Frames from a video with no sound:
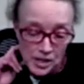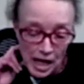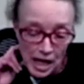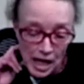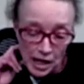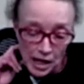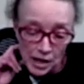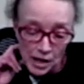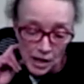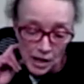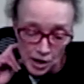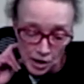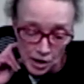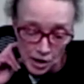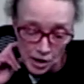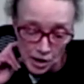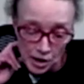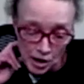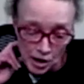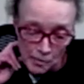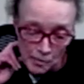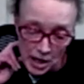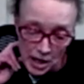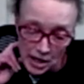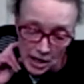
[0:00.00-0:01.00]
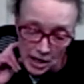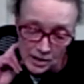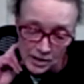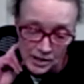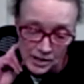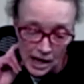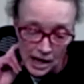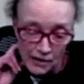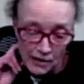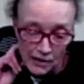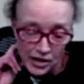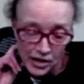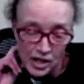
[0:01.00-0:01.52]
secondary
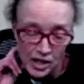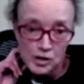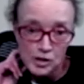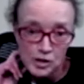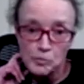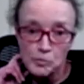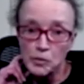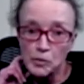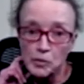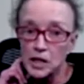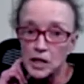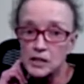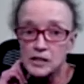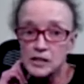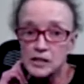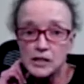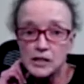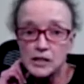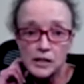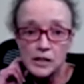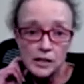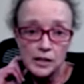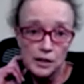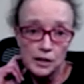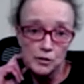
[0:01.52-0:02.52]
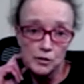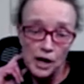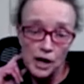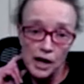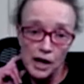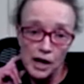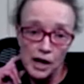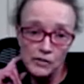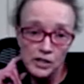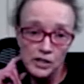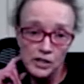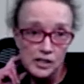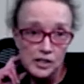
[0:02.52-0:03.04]
megaesophagus, myasthenia
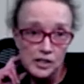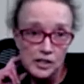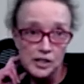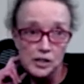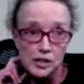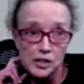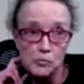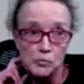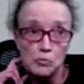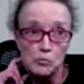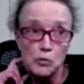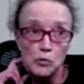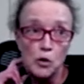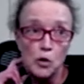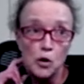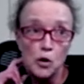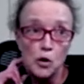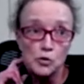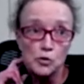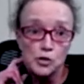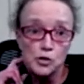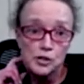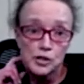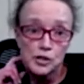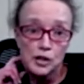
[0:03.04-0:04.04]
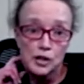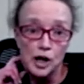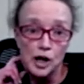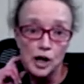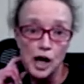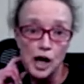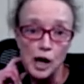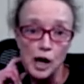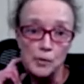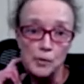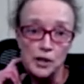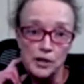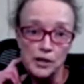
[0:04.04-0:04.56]
gravis, is the most
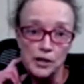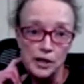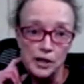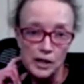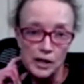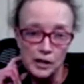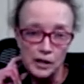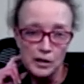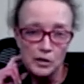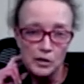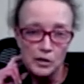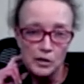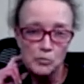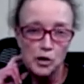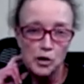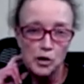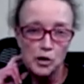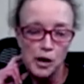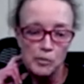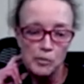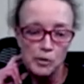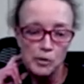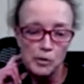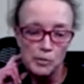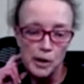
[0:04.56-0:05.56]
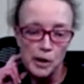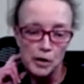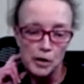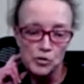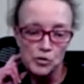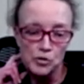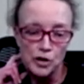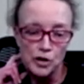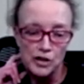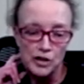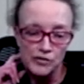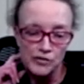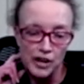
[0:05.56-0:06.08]
common thing, probably about
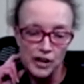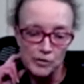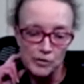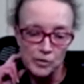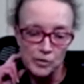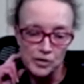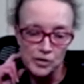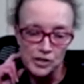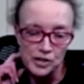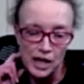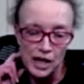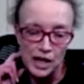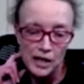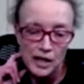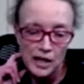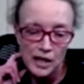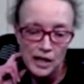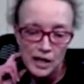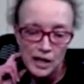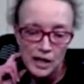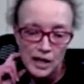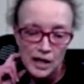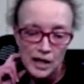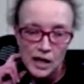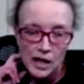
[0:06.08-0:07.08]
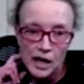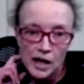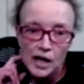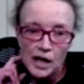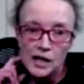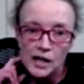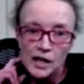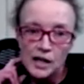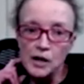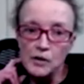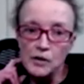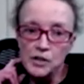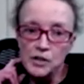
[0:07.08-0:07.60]
25%.
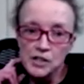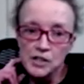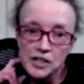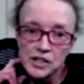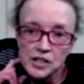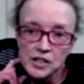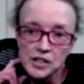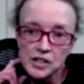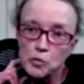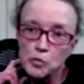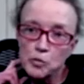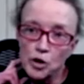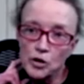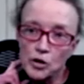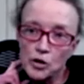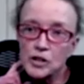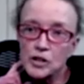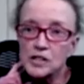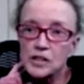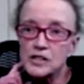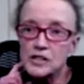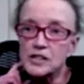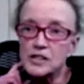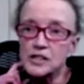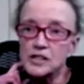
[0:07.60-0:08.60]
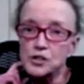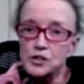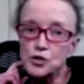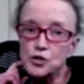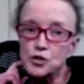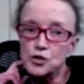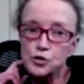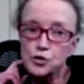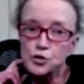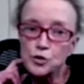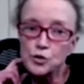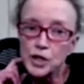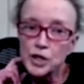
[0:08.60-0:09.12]
Now this is important because it's a
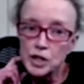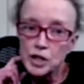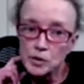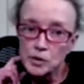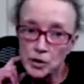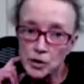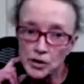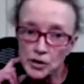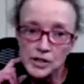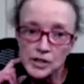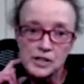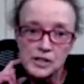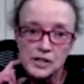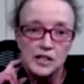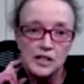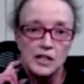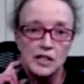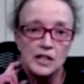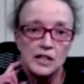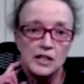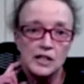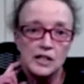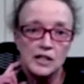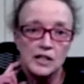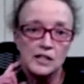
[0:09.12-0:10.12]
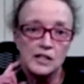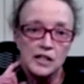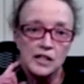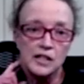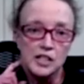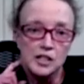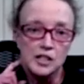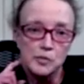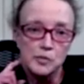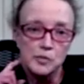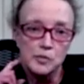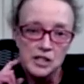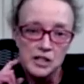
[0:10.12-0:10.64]
treatable disease.
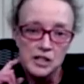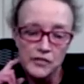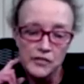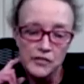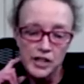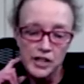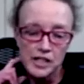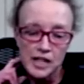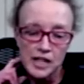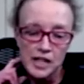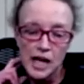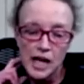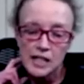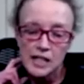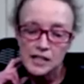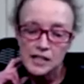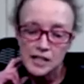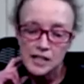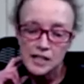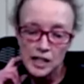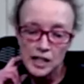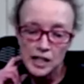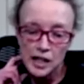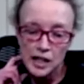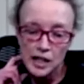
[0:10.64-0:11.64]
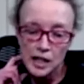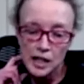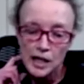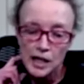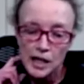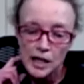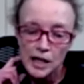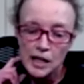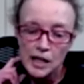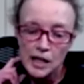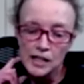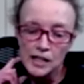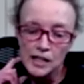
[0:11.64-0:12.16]
It's specific testing.
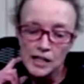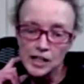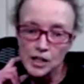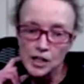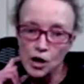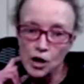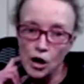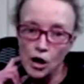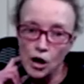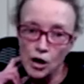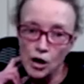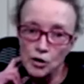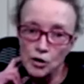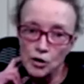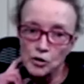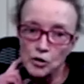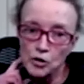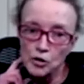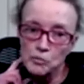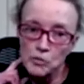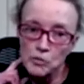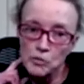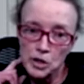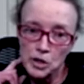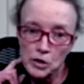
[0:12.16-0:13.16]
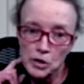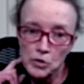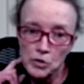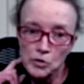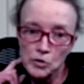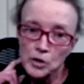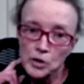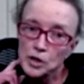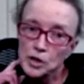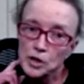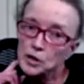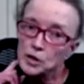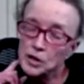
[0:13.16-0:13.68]
It's an
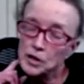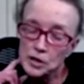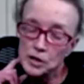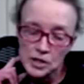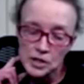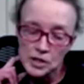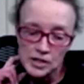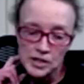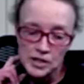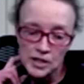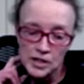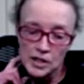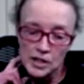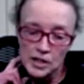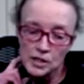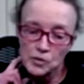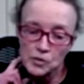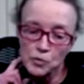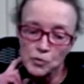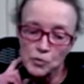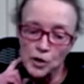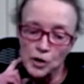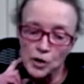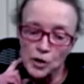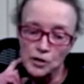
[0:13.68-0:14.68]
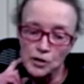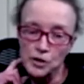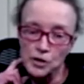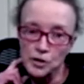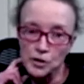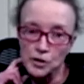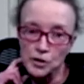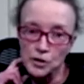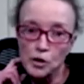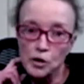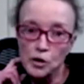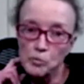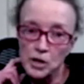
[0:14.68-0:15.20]
autoimmune disease where the
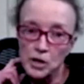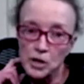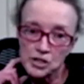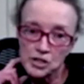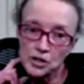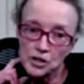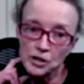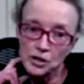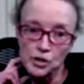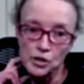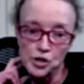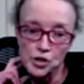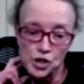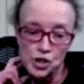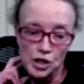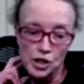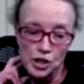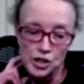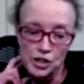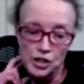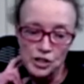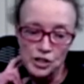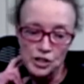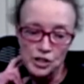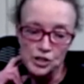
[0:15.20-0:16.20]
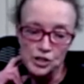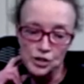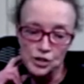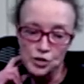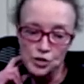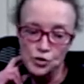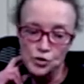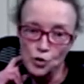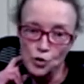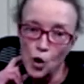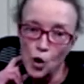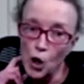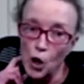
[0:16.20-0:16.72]
neuromuscular junction is
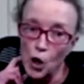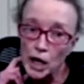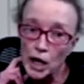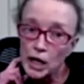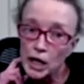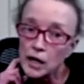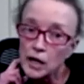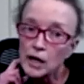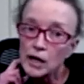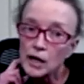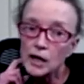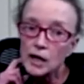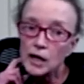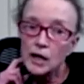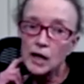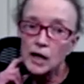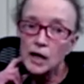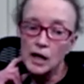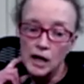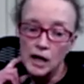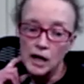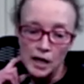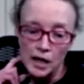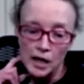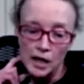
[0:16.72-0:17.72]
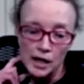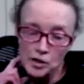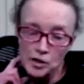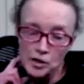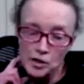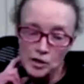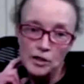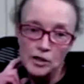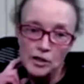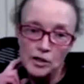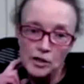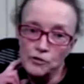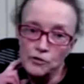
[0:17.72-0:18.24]
destroyed. And